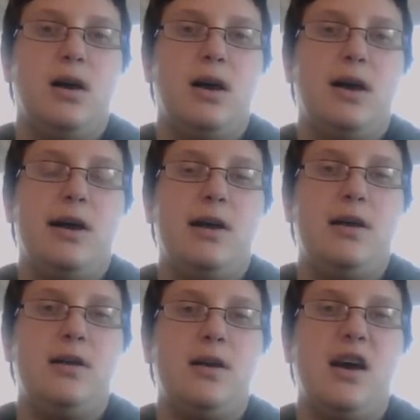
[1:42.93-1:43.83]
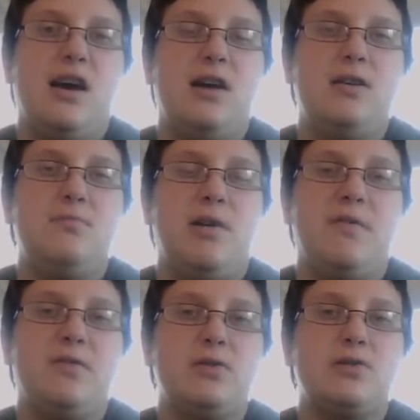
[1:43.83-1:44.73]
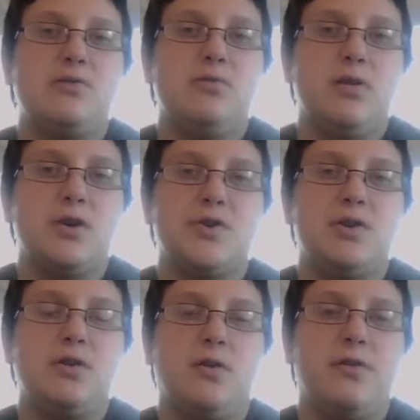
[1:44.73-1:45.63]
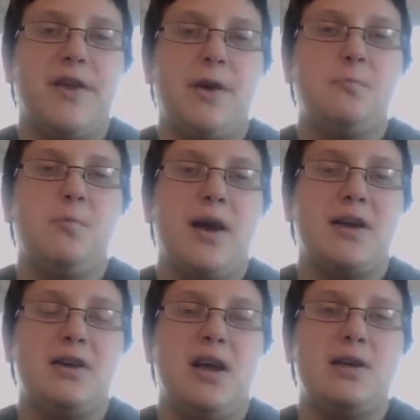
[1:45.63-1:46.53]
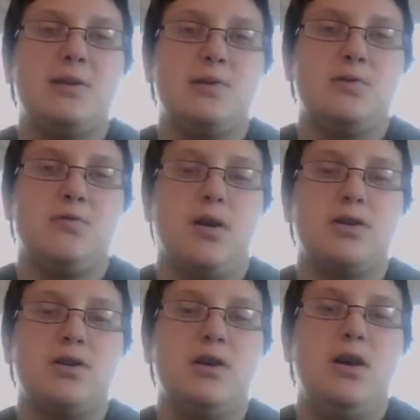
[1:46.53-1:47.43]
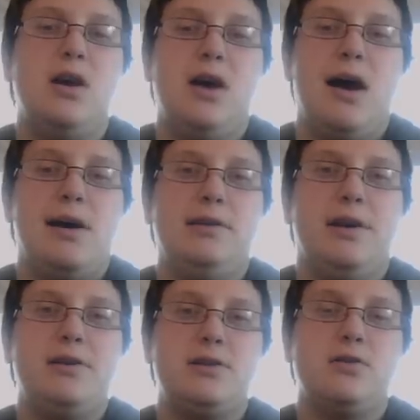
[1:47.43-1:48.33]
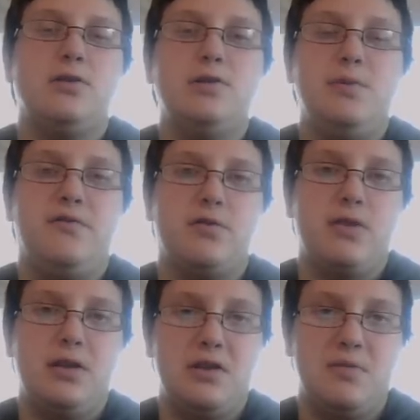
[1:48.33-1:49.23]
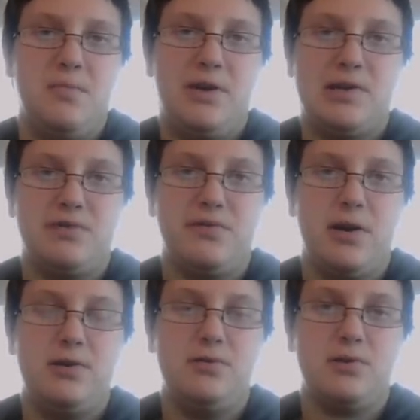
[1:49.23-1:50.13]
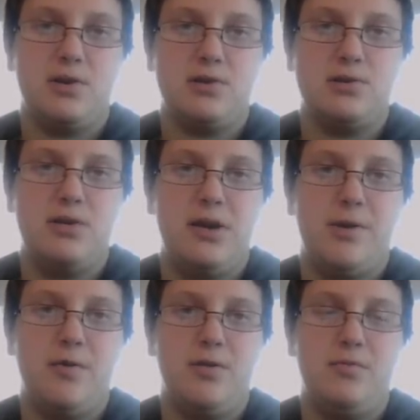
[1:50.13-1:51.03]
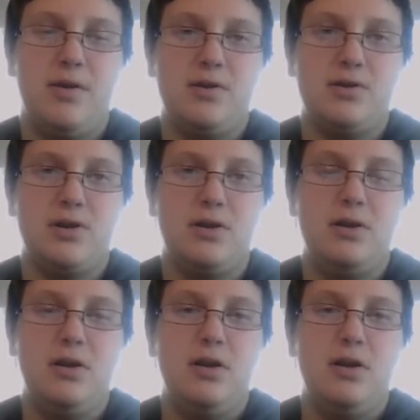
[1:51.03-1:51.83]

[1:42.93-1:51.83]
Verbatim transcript: I had my first crush on a girl that I recognized as a crush. I'd liked girls before that, like my best friend, who's also a name I won't mention,